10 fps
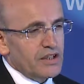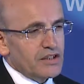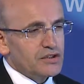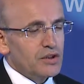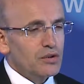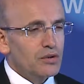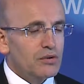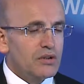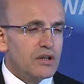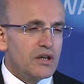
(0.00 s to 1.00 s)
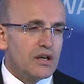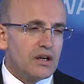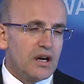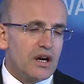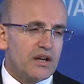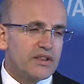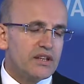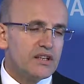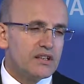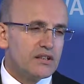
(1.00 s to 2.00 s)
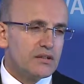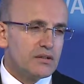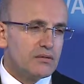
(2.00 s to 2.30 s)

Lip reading: So I think